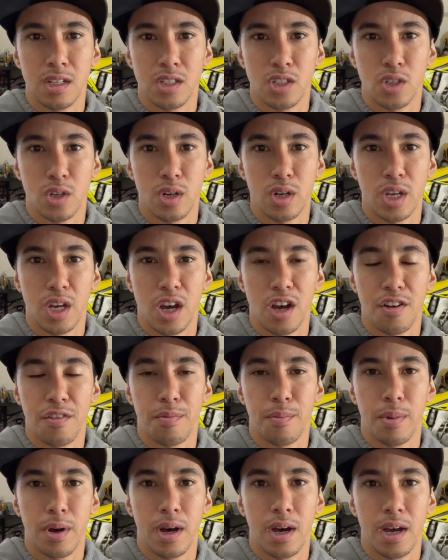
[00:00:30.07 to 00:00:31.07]
journey off
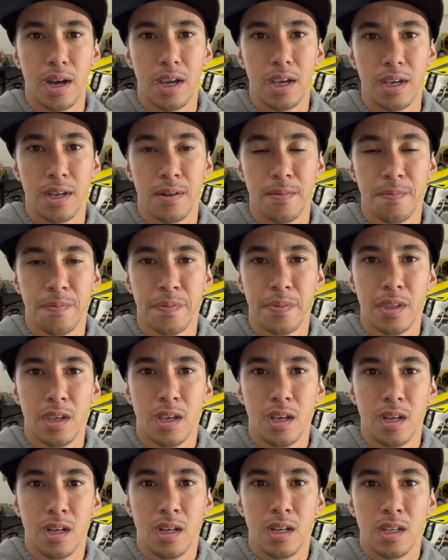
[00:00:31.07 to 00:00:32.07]
by
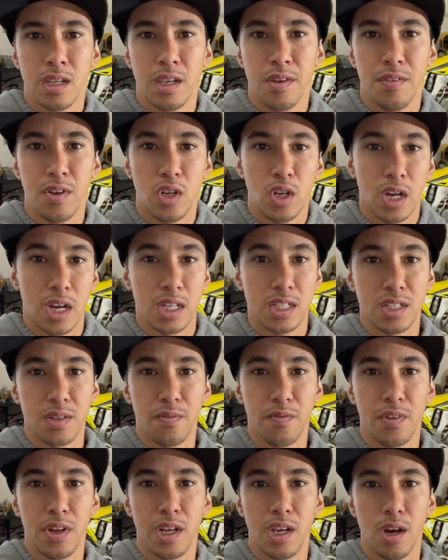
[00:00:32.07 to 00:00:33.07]
giving you guys a
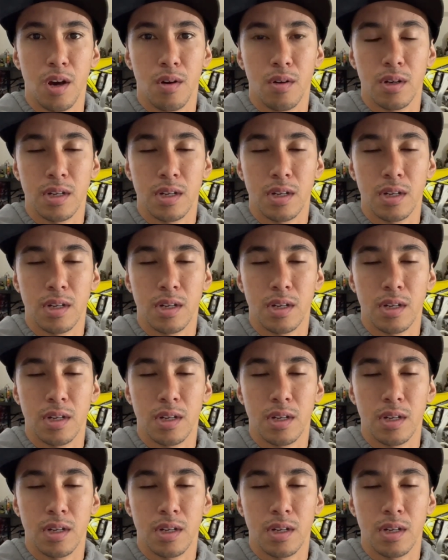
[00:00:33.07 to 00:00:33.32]
video.